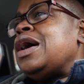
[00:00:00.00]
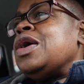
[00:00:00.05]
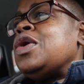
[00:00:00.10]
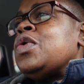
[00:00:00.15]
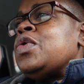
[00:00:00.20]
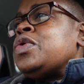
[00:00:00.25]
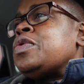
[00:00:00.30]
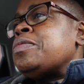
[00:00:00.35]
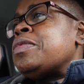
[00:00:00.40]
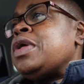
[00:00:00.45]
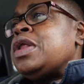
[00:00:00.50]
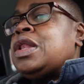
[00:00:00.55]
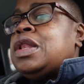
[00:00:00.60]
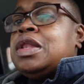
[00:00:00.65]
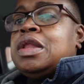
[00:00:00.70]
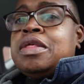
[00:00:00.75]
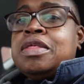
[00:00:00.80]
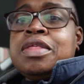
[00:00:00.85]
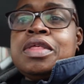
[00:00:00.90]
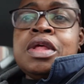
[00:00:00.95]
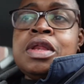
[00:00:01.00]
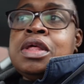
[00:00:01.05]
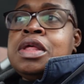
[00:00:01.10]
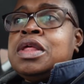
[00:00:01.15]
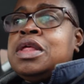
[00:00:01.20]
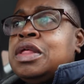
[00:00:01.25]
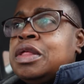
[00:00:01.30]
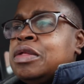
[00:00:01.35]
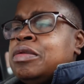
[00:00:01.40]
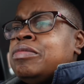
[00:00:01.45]
I go to man the
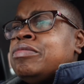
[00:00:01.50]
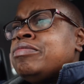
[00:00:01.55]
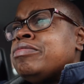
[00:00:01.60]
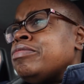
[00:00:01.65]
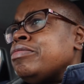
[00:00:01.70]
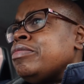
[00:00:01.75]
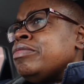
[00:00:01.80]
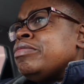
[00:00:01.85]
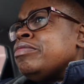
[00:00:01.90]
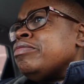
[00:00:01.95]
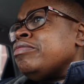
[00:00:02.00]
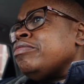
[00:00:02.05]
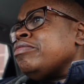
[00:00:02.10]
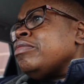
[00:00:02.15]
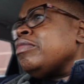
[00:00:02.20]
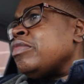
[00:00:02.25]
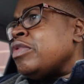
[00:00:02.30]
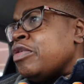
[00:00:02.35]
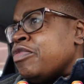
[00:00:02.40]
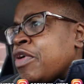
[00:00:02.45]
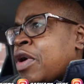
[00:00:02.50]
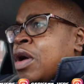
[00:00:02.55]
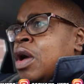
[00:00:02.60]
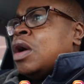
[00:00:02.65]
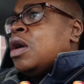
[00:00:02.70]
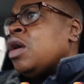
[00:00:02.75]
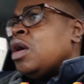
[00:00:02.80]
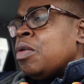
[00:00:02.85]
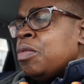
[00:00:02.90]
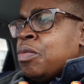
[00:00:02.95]
city. If I
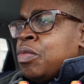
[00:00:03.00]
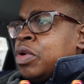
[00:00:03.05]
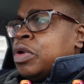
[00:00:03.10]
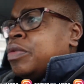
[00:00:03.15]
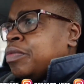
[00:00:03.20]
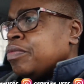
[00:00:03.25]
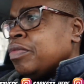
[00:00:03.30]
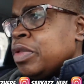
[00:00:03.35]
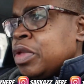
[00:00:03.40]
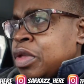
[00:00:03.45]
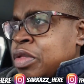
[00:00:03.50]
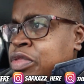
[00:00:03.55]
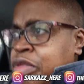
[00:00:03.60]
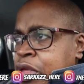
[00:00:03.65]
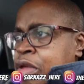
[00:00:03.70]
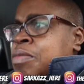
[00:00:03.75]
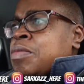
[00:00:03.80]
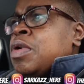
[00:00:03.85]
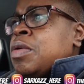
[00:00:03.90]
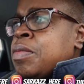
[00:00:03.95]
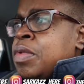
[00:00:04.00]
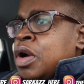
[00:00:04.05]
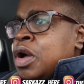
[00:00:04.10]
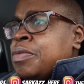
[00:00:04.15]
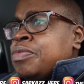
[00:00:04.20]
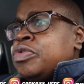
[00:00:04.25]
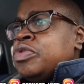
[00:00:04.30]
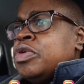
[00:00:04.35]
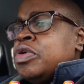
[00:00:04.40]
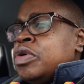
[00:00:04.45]
um what I take my
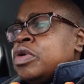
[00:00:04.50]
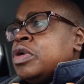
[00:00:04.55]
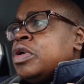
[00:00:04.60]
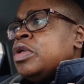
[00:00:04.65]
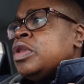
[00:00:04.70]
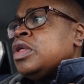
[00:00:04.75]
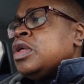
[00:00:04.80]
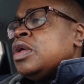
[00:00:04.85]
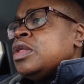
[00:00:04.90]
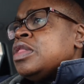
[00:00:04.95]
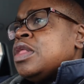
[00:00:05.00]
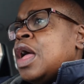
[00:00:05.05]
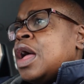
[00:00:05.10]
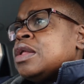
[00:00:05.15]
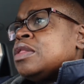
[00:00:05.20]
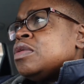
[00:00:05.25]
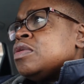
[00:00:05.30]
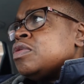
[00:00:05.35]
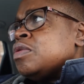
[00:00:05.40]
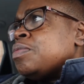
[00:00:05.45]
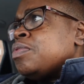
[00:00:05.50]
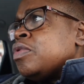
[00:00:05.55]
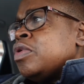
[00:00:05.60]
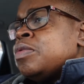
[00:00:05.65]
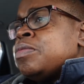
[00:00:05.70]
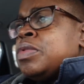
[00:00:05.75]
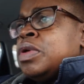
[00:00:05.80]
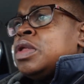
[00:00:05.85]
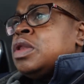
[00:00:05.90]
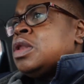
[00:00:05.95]
mom to a, a doctor's
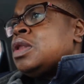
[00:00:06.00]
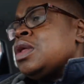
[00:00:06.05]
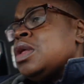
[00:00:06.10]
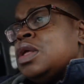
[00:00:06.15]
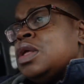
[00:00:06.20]
appointment.